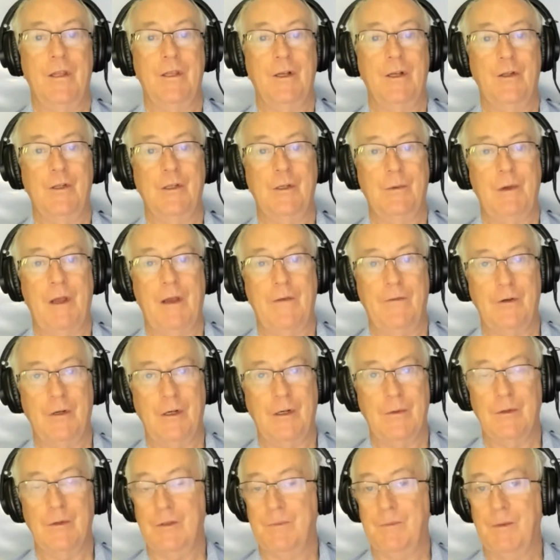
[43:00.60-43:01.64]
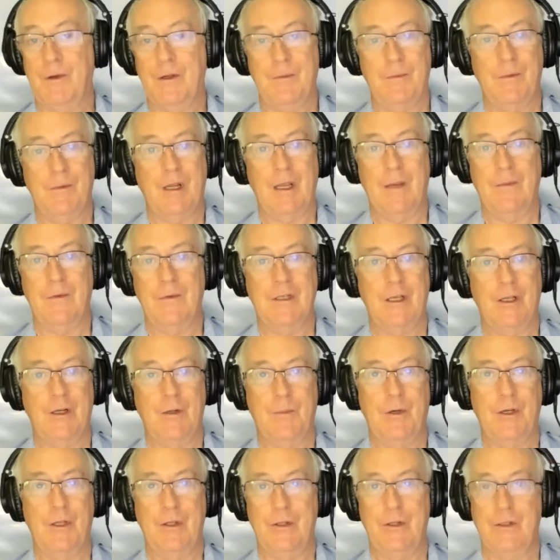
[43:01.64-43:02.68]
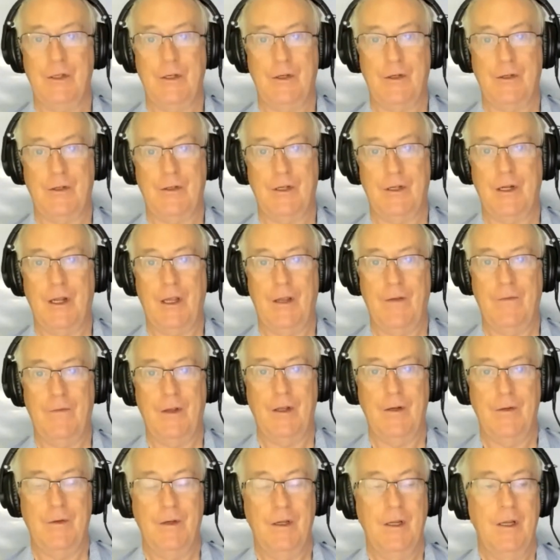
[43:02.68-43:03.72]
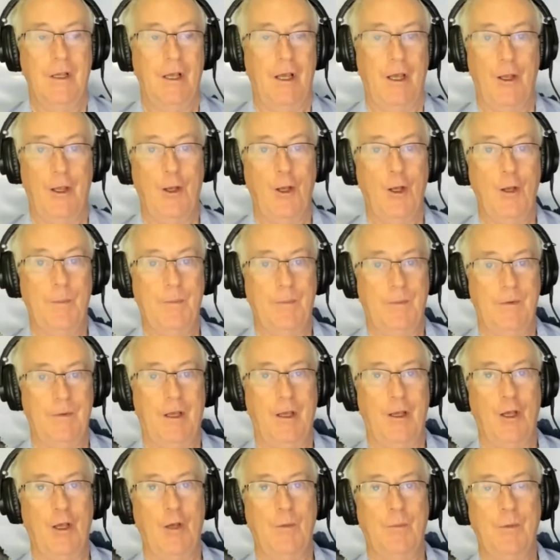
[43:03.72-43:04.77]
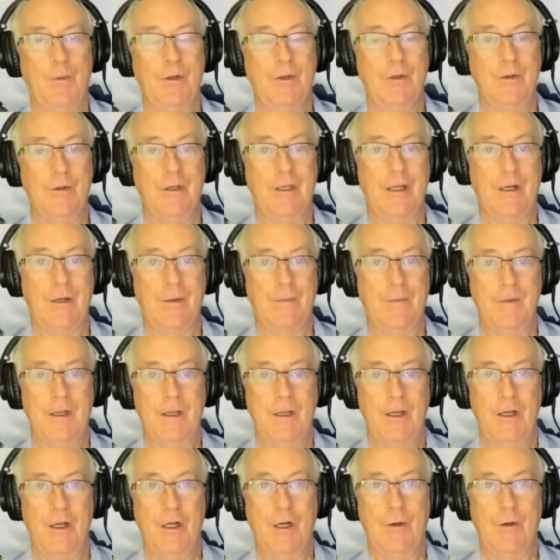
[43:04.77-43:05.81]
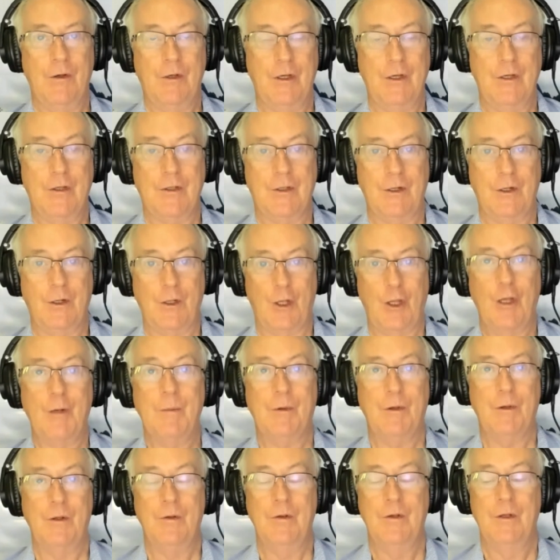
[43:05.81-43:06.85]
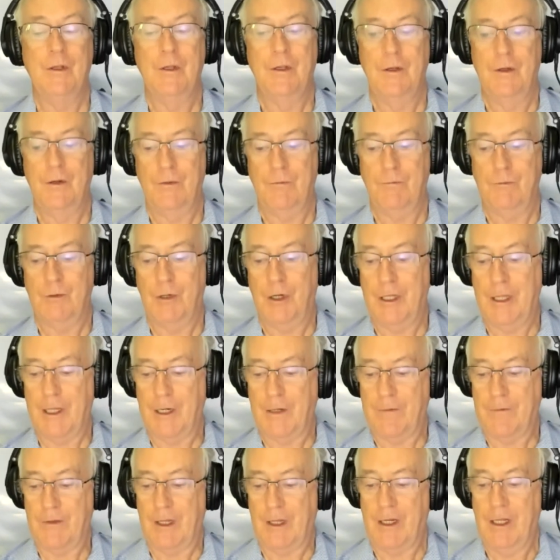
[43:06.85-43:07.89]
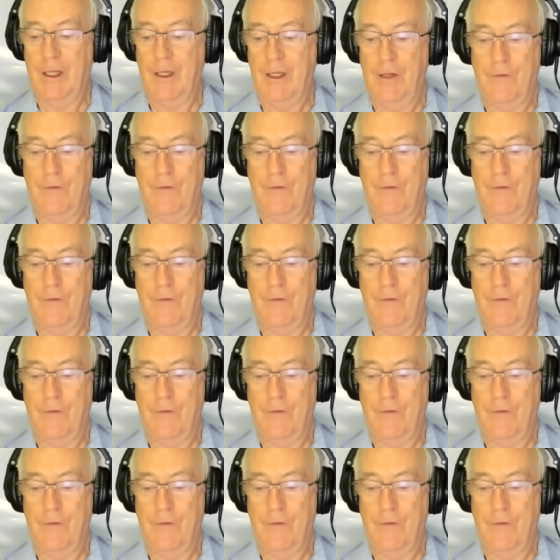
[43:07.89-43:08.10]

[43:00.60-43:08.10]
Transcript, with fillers: they'll do Africa or not, it comes down to politics. So I have, I, I hope I hope we do get a you know a decent global rollout of that.